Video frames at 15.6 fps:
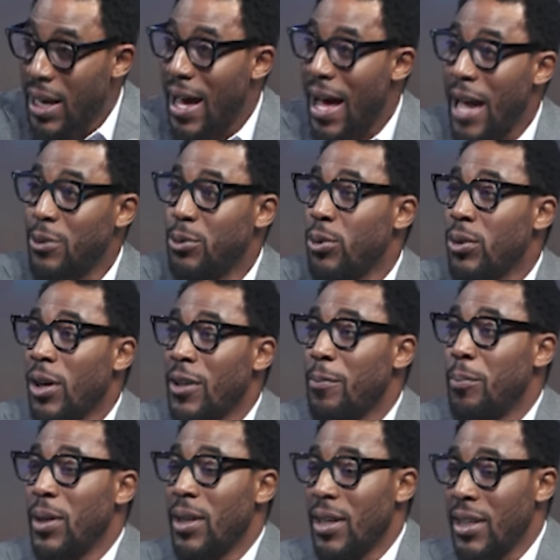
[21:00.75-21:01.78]
I do not
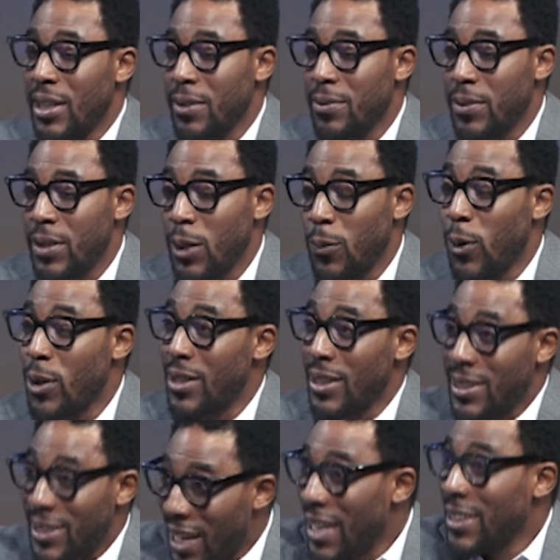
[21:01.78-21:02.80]
believe it was
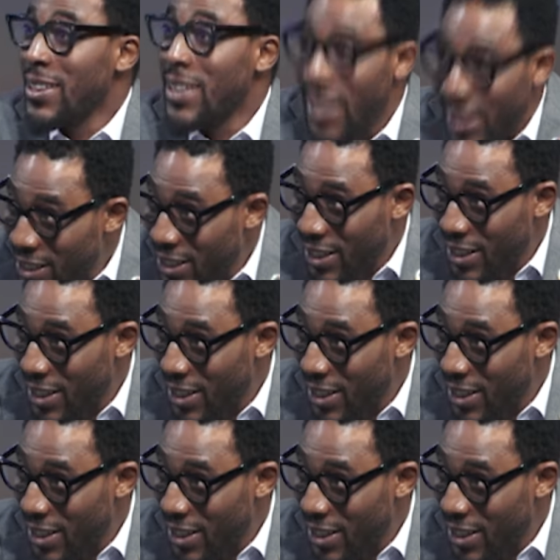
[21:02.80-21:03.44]
intended.